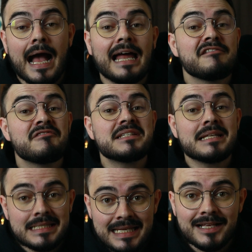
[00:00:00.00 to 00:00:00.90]
And if it's a
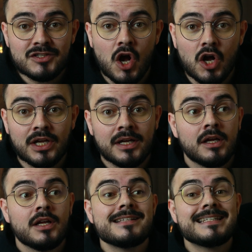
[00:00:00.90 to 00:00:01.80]
TikTok,
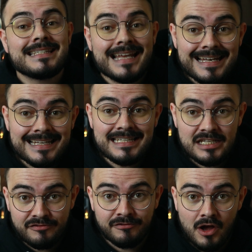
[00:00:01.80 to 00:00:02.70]
send it to
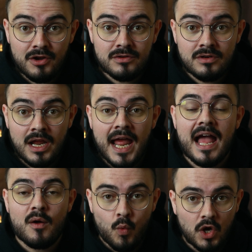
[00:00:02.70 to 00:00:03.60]
your phone
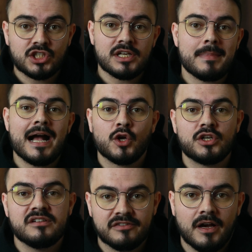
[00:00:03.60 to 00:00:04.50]
and watch it back
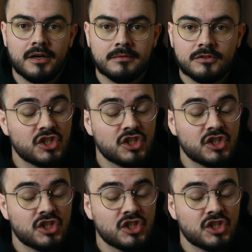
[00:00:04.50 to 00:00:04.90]
on your phone.